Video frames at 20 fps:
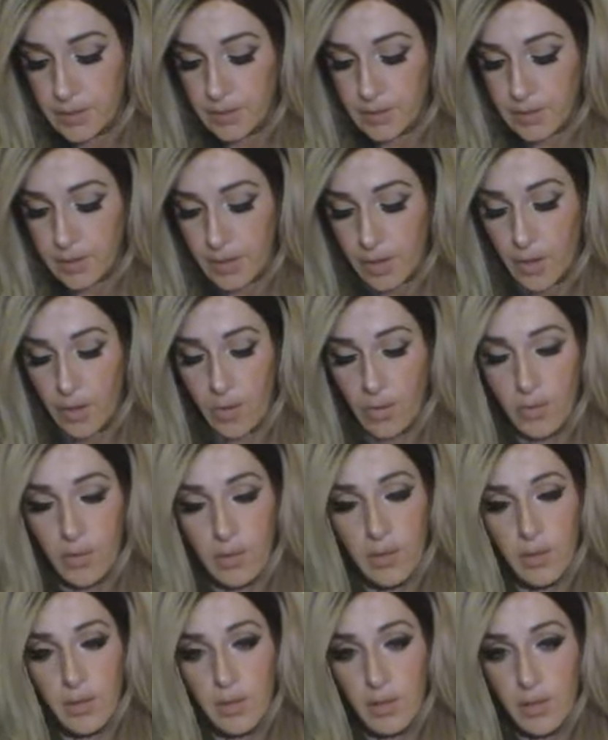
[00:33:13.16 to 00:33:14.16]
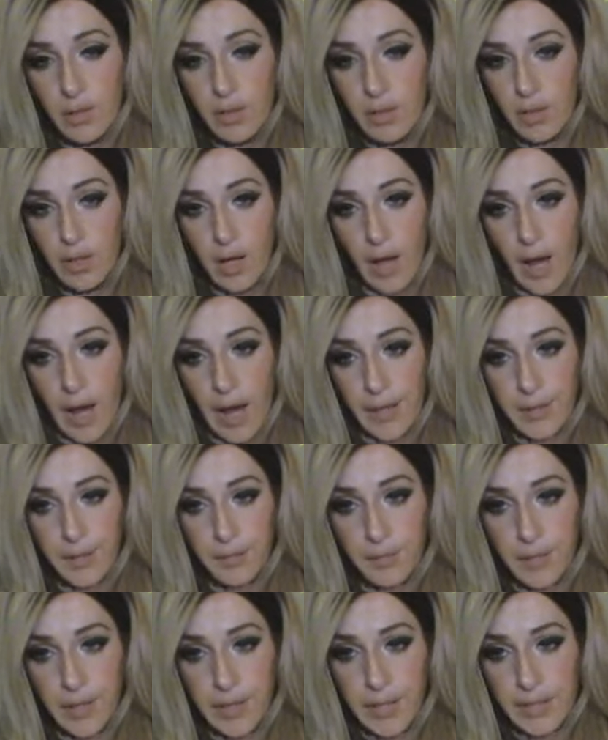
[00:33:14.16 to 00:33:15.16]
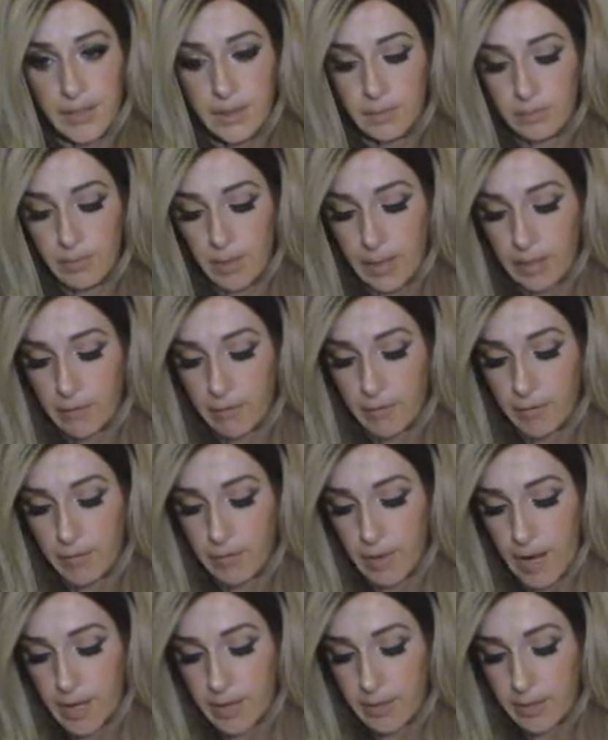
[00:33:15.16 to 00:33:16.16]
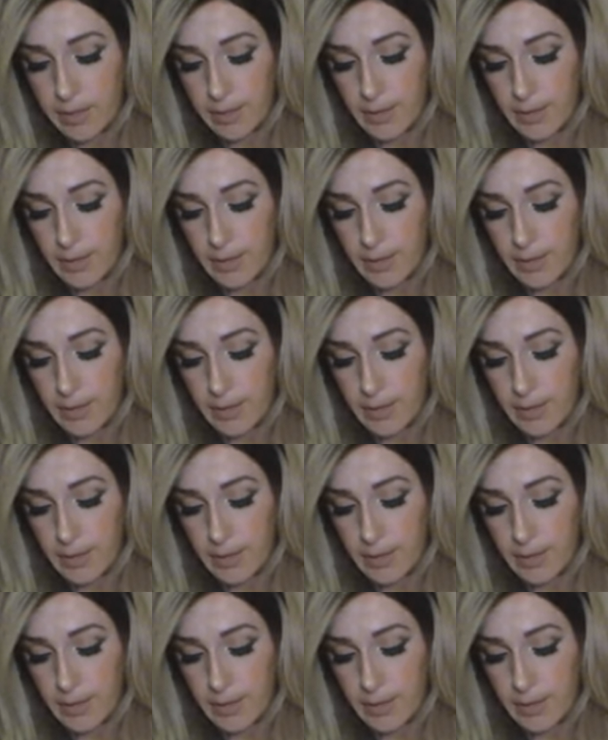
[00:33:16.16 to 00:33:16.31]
so I could raise money for rent.